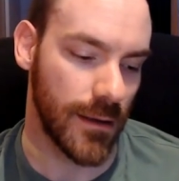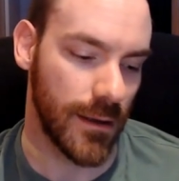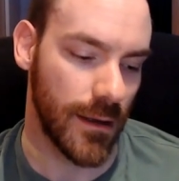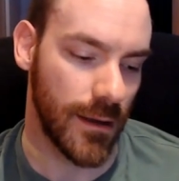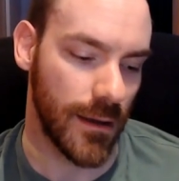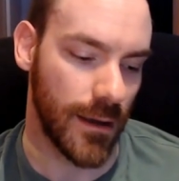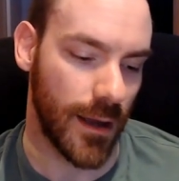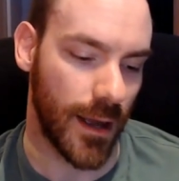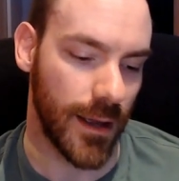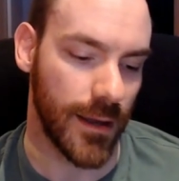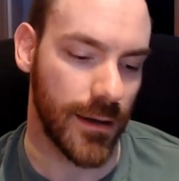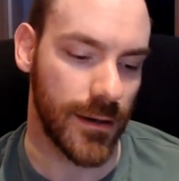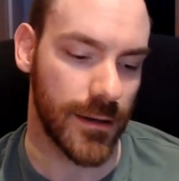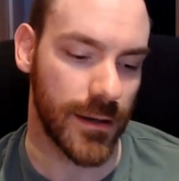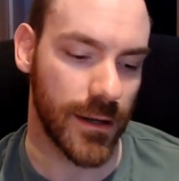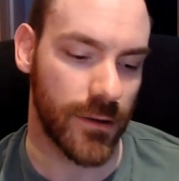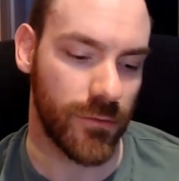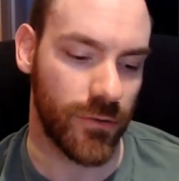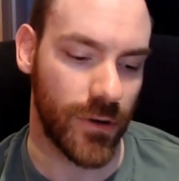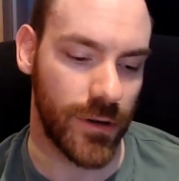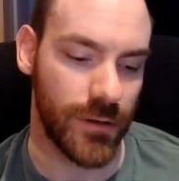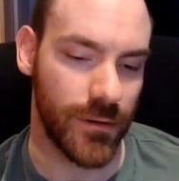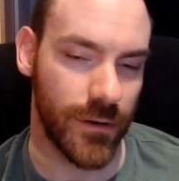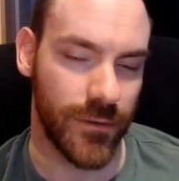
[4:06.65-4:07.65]
I heard a
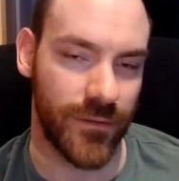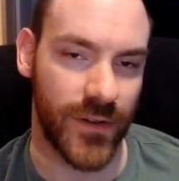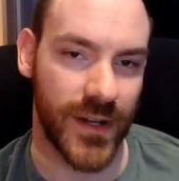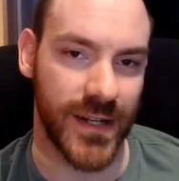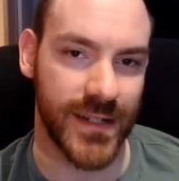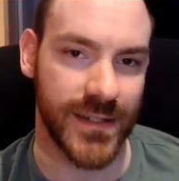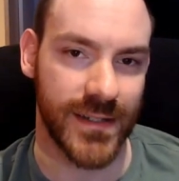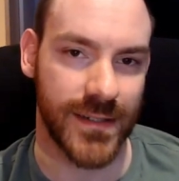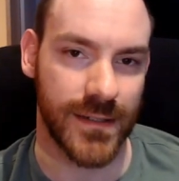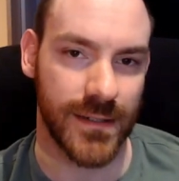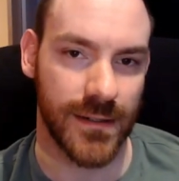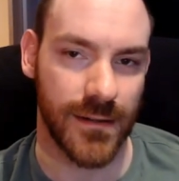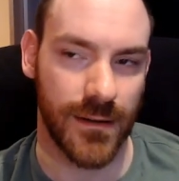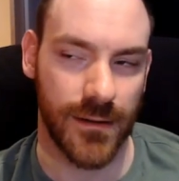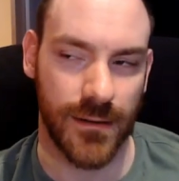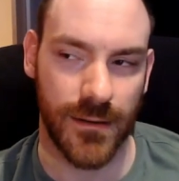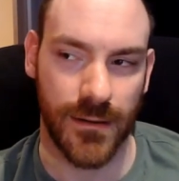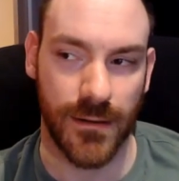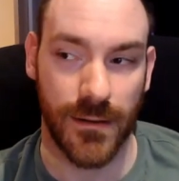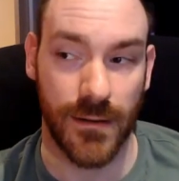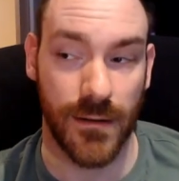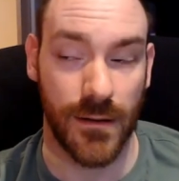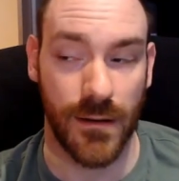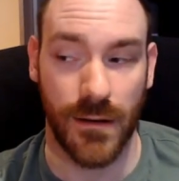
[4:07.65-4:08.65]
quote of his
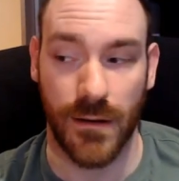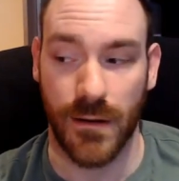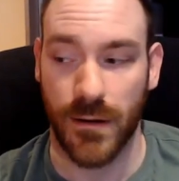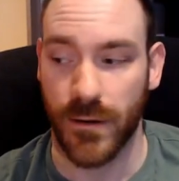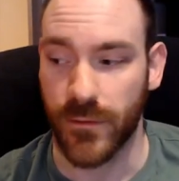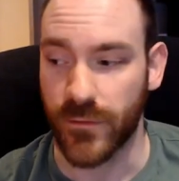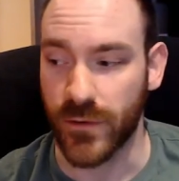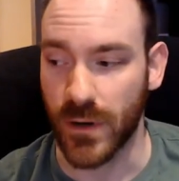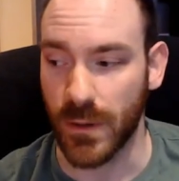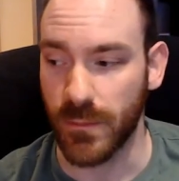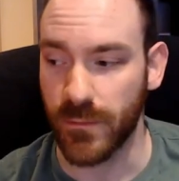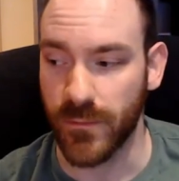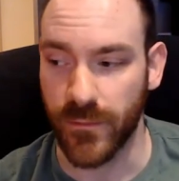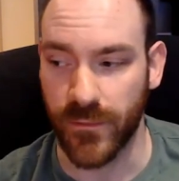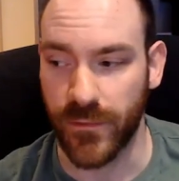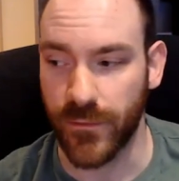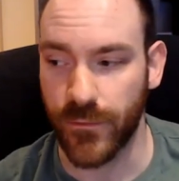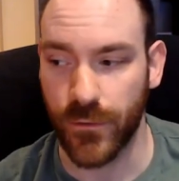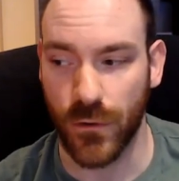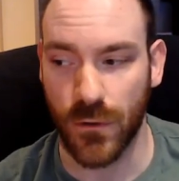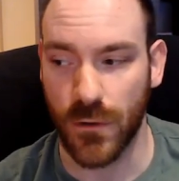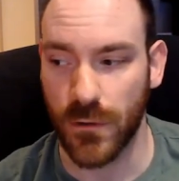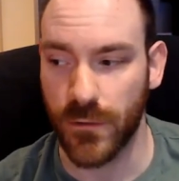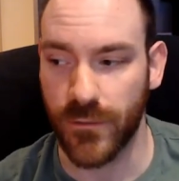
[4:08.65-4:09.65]
from
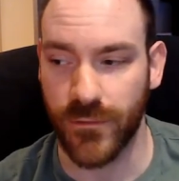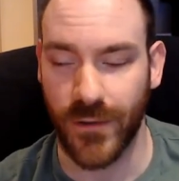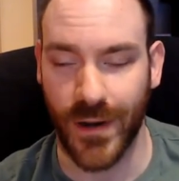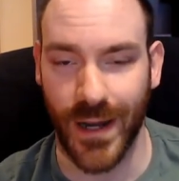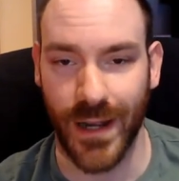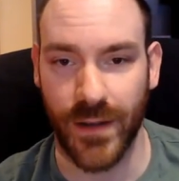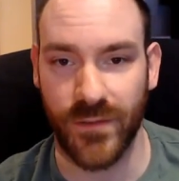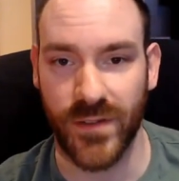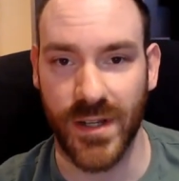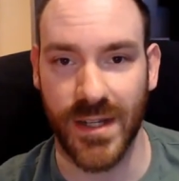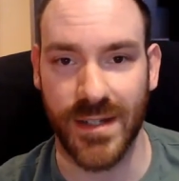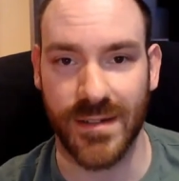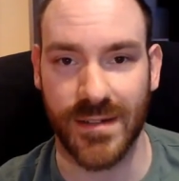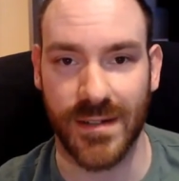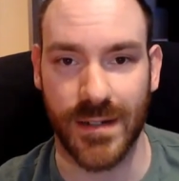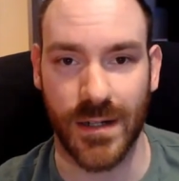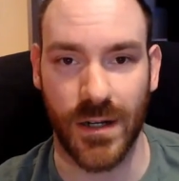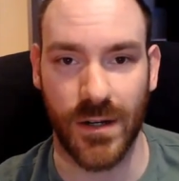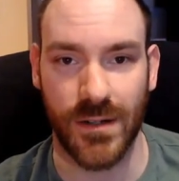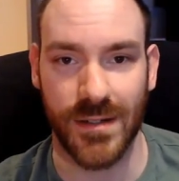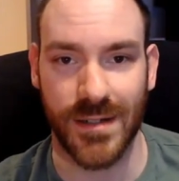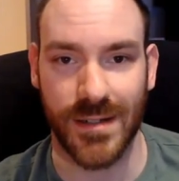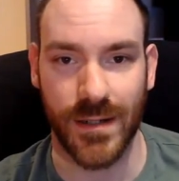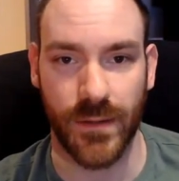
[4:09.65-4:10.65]
four or five years
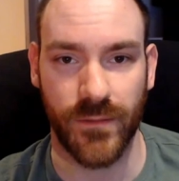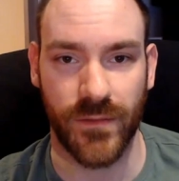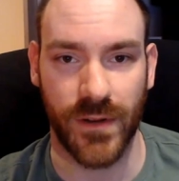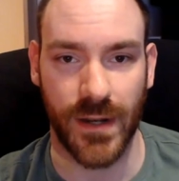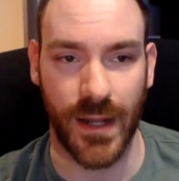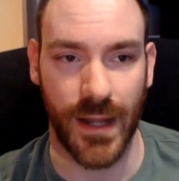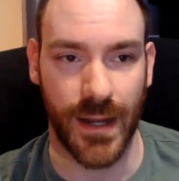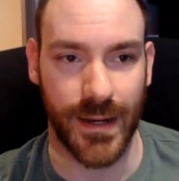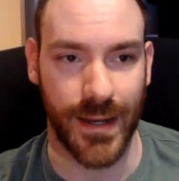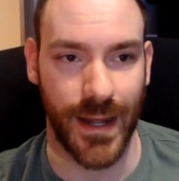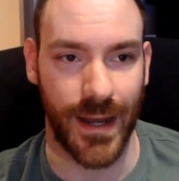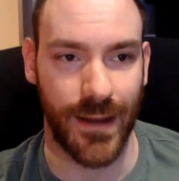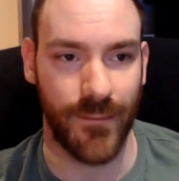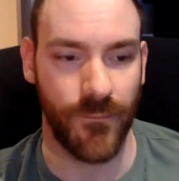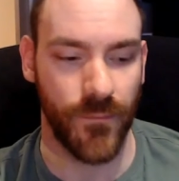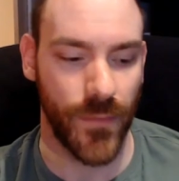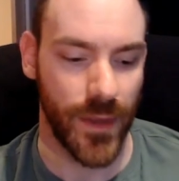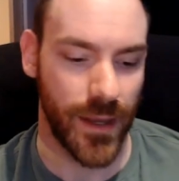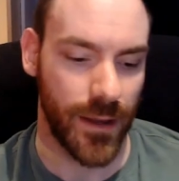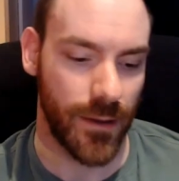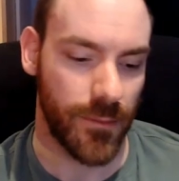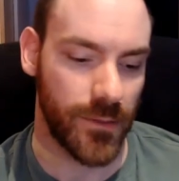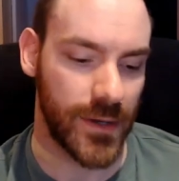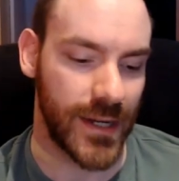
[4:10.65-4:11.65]
ago, something like that,
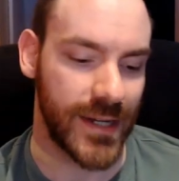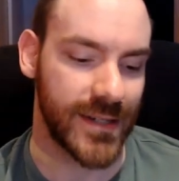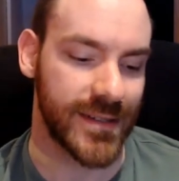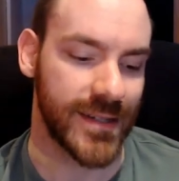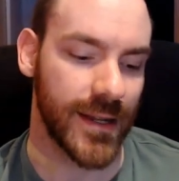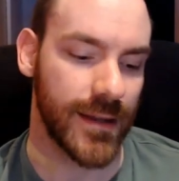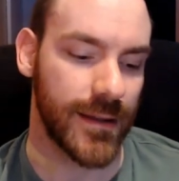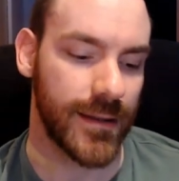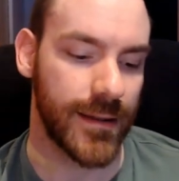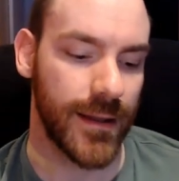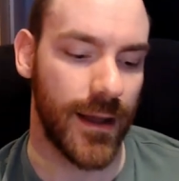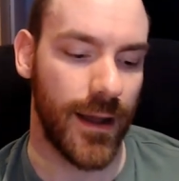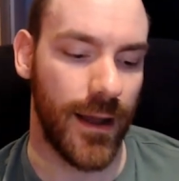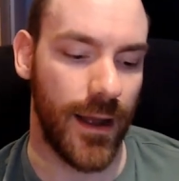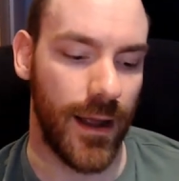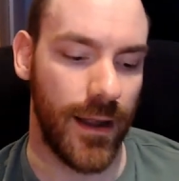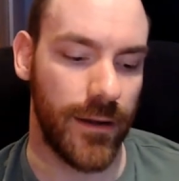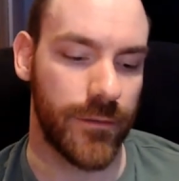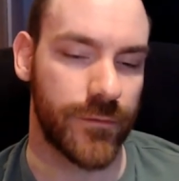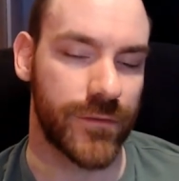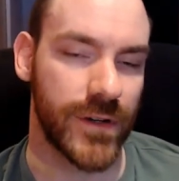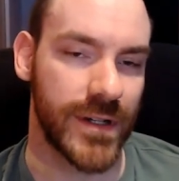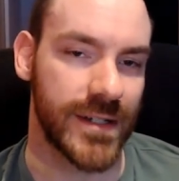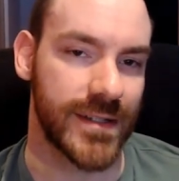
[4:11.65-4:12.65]
where he said that
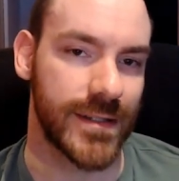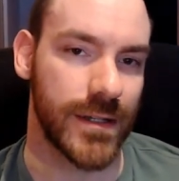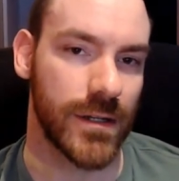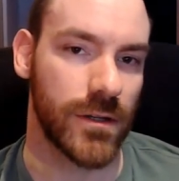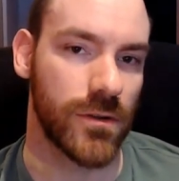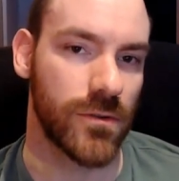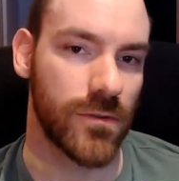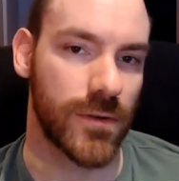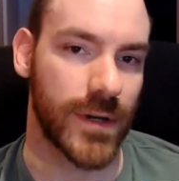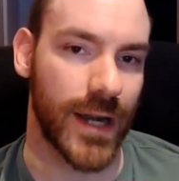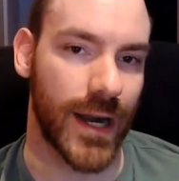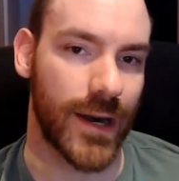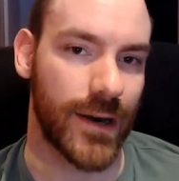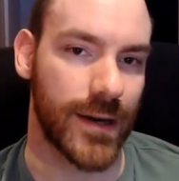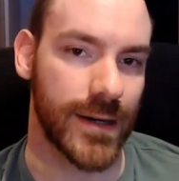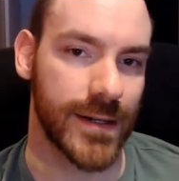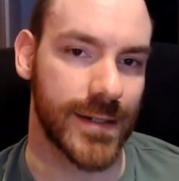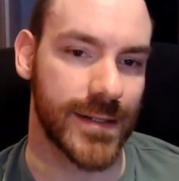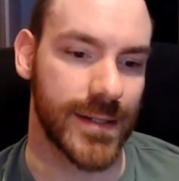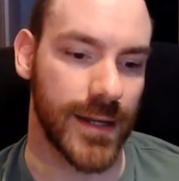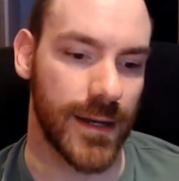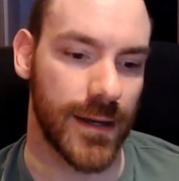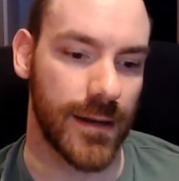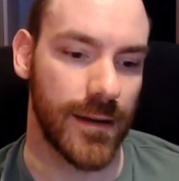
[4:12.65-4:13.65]
every single
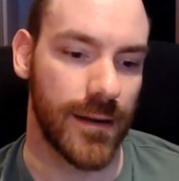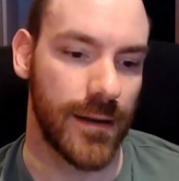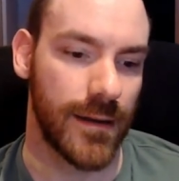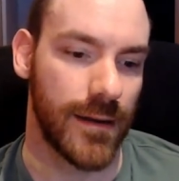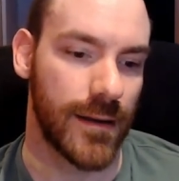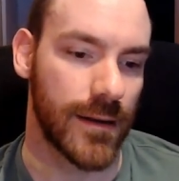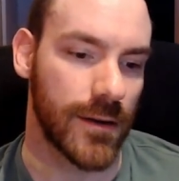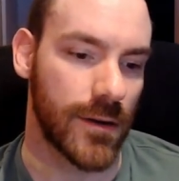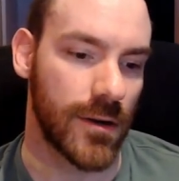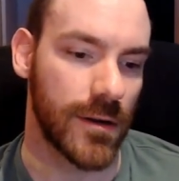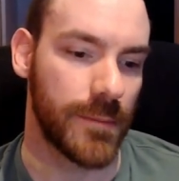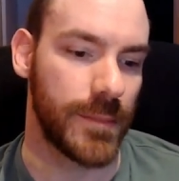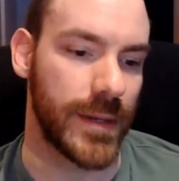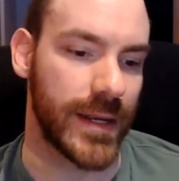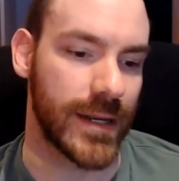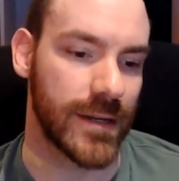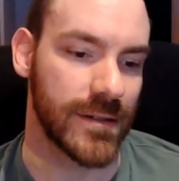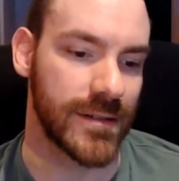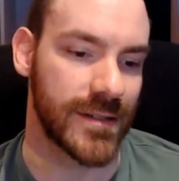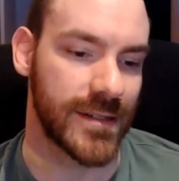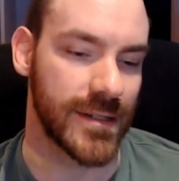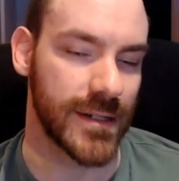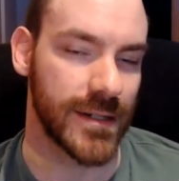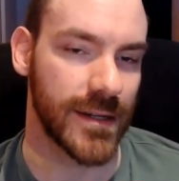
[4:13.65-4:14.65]
character could be
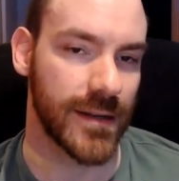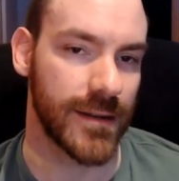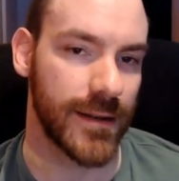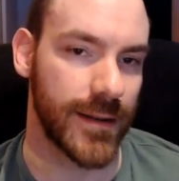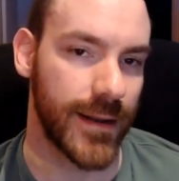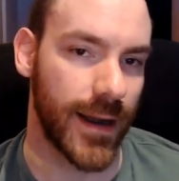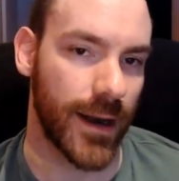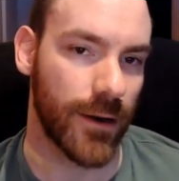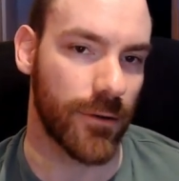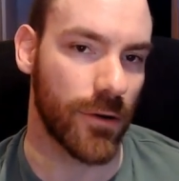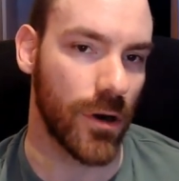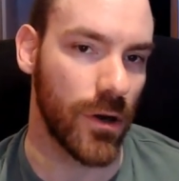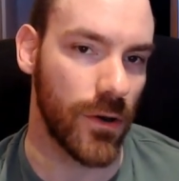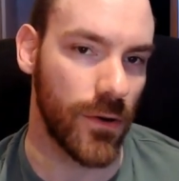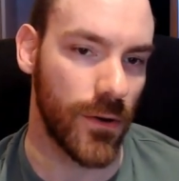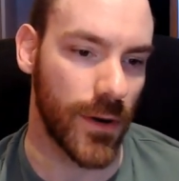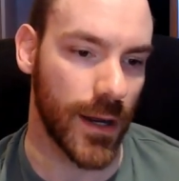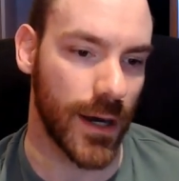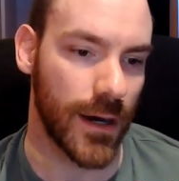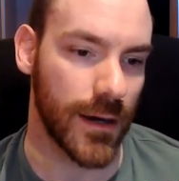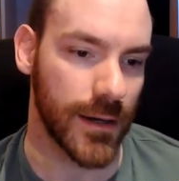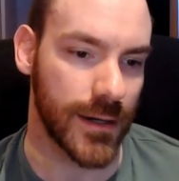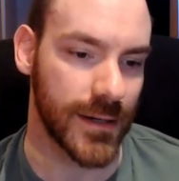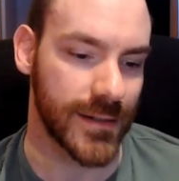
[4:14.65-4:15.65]
considered their own
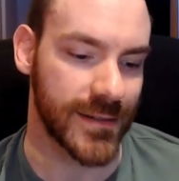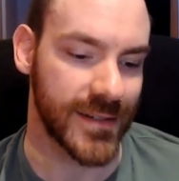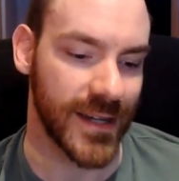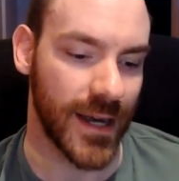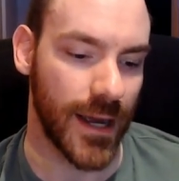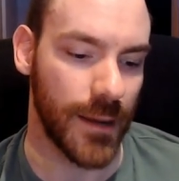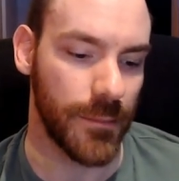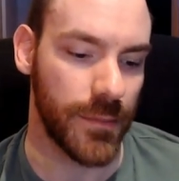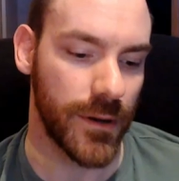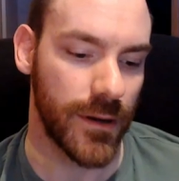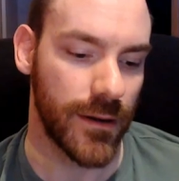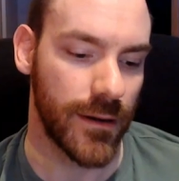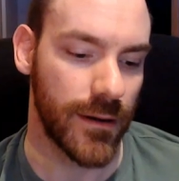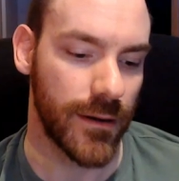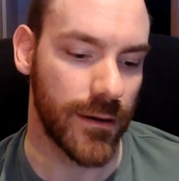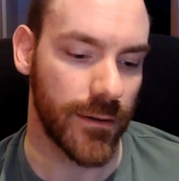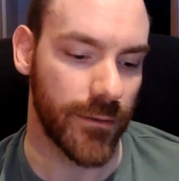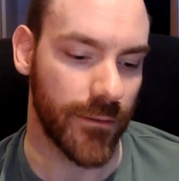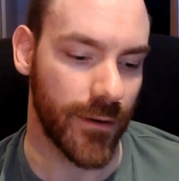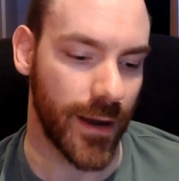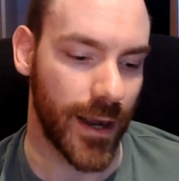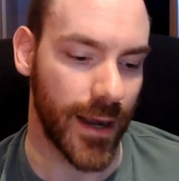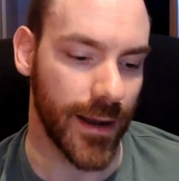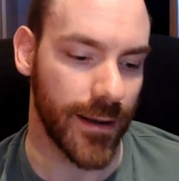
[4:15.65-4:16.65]
archetype,
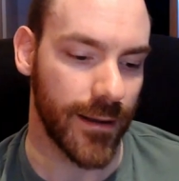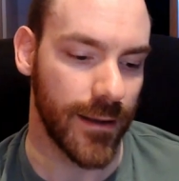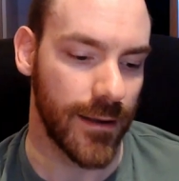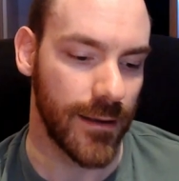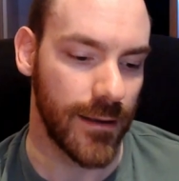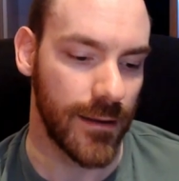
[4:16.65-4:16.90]
right?